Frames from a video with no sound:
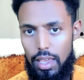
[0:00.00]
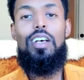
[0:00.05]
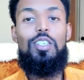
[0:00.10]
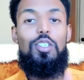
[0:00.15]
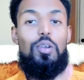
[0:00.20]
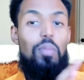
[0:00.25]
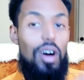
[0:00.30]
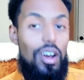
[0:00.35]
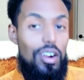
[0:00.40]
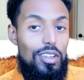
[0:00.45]

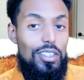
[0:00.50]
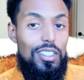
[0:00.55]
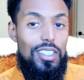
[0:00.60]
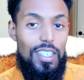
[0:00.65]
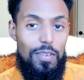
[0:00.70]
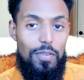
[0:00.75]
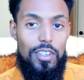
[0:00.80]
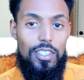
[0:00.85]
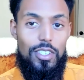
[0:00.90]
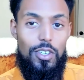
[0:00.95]
So Model
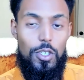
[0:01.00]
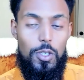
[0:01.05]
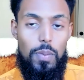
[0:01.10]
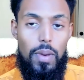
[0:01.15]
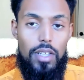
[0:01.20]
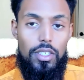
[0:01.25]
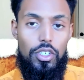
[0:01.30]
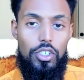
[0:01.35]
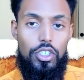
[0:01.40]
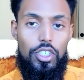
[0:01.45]
C fiscal
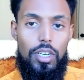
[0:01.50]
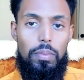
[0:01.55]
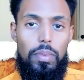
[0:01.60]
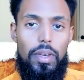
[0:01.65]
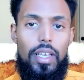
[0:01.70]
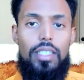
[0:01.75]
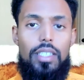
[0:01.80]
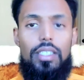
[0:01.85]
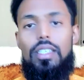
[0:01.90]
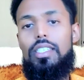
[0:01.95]
sponsorship
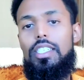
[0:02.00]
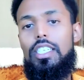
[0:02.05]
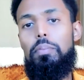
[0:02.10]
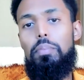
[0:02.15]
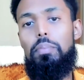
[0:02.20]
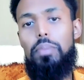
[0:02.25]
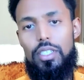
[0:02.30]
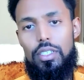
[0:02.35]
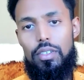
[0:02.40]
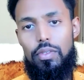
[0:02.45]
is the
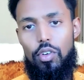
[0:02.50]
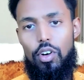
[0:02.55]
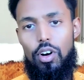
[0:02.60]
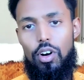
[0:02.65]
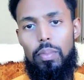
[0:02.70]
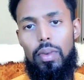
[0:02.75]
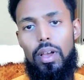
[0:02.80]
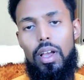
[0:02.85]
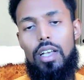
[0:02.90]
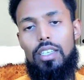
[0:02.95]
simplest
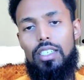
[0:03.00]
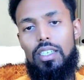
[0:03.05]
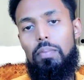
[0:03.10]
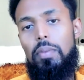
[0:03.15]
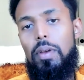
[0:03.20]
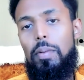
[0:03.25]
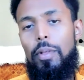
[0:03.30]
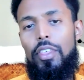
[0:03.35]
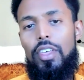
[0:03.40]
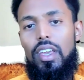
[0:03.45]
form. Some
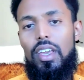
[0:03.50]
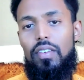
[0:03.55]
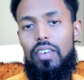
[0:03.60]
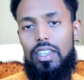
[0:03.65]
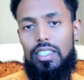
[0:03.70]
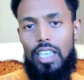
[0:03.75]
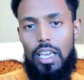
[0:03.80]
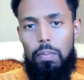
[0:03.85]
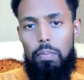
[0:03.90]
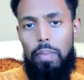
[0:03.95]
people think of it as like